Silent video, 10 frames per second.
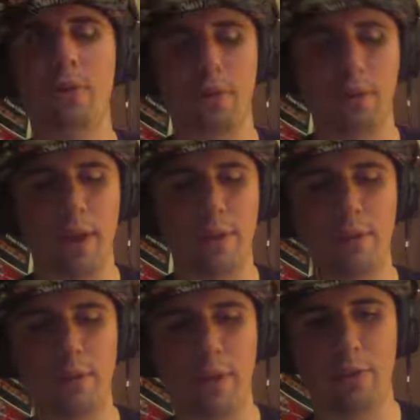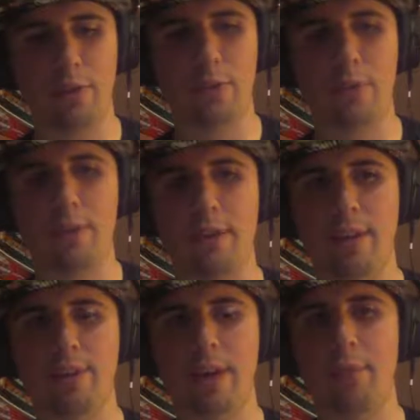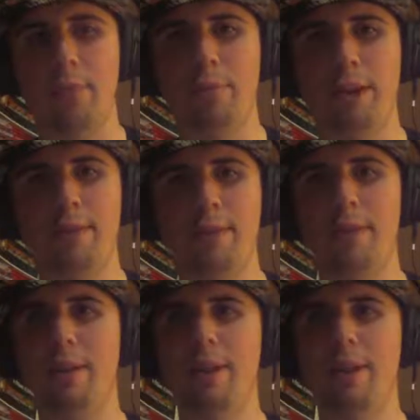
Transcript: or as you fast forward through these next couple of months, I mean,